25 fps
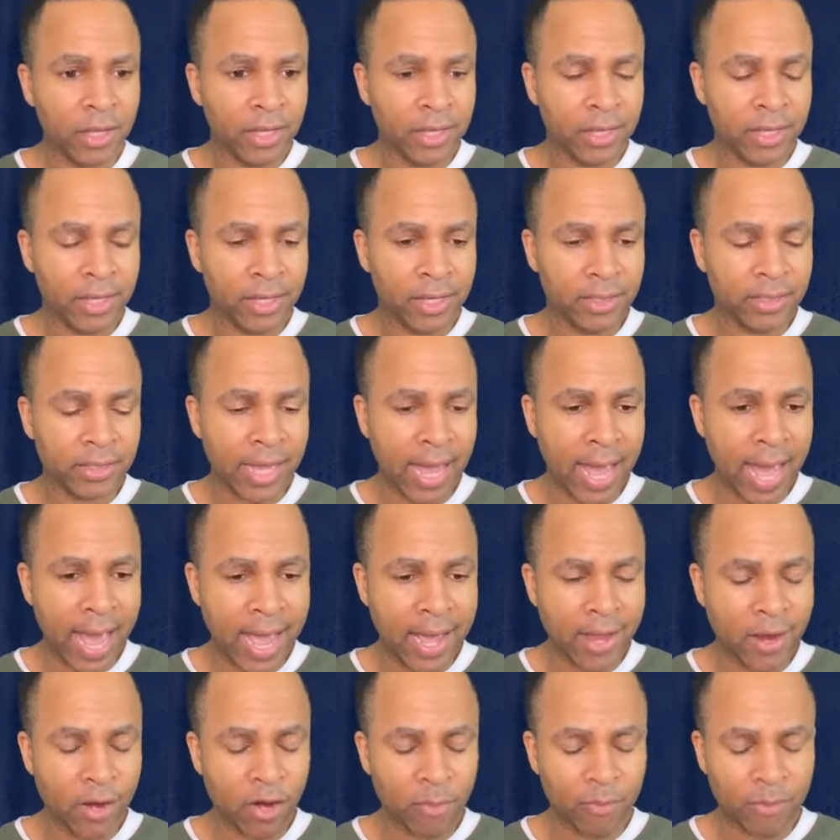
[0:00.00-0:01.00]
his
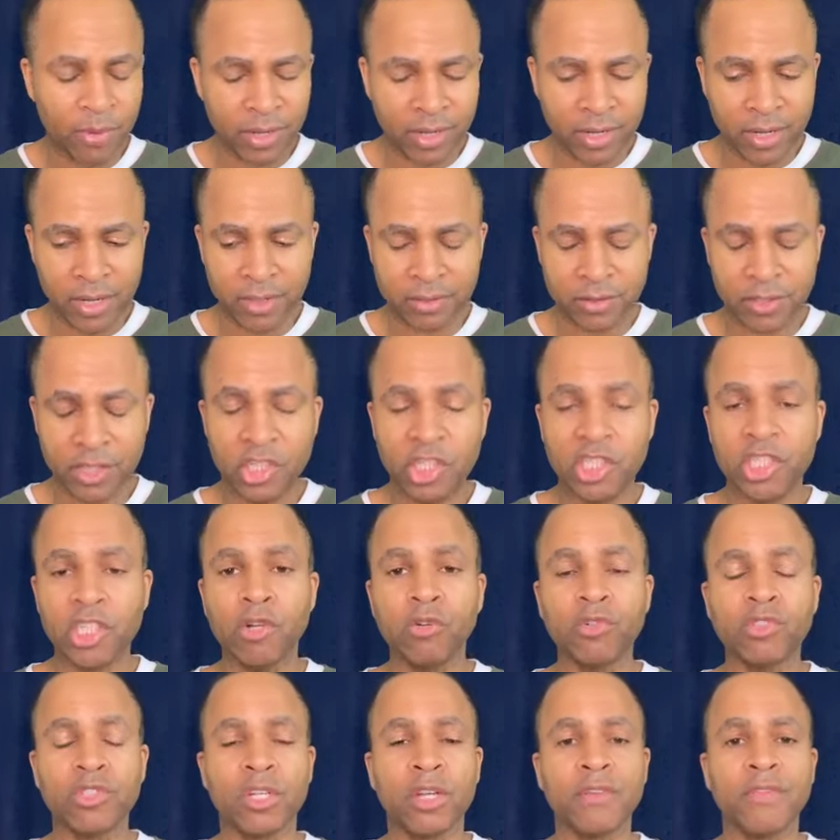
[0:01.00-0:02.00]
anger because the
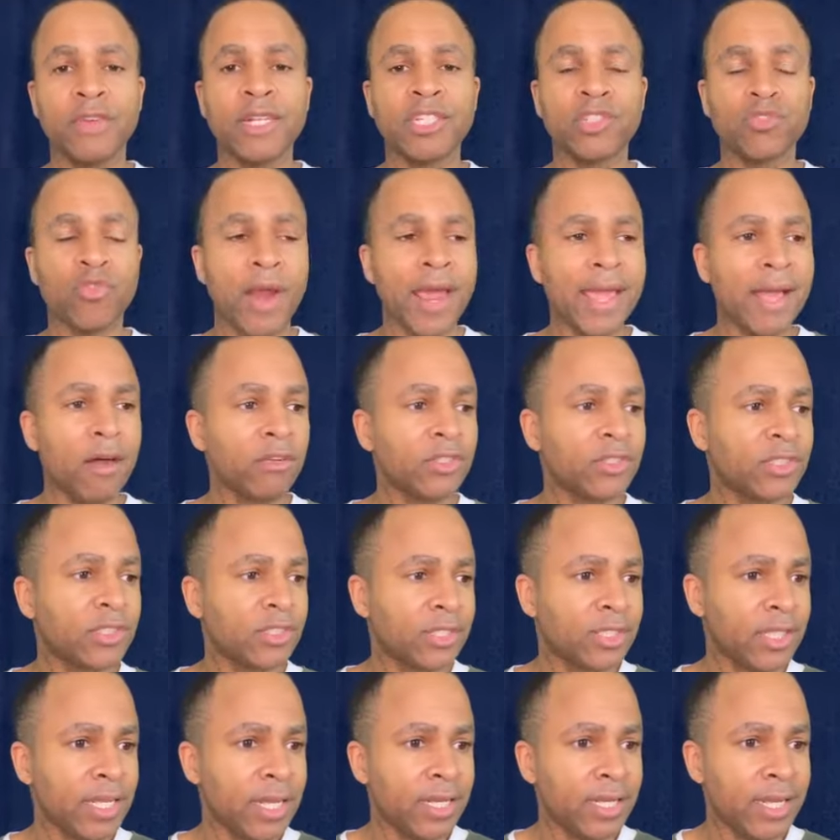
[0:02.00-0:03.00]
children of Israel
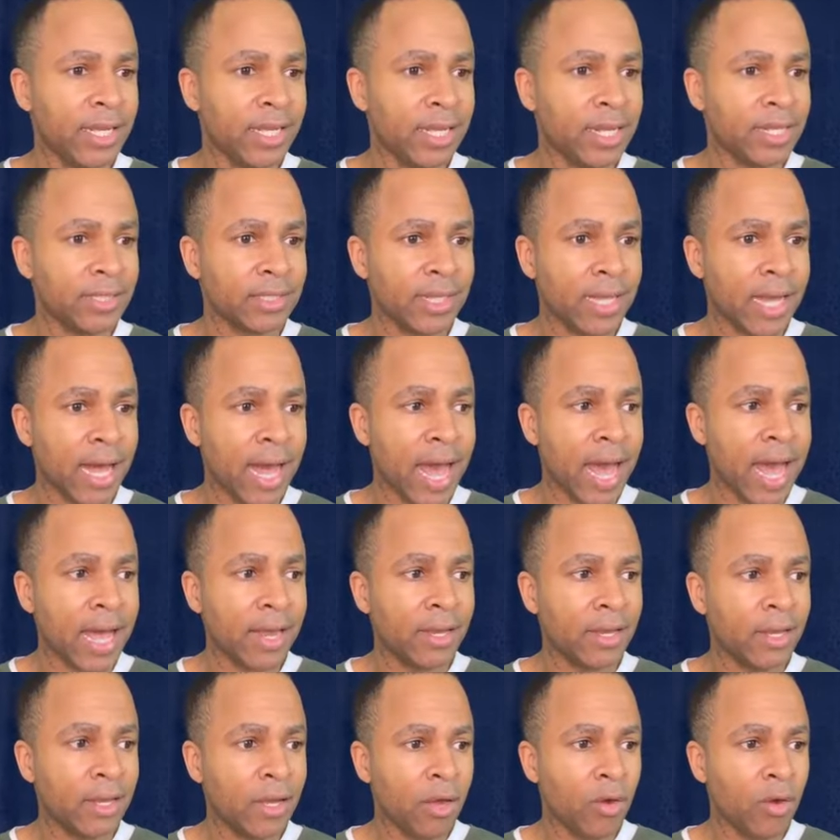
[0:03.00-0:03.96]
sinned against God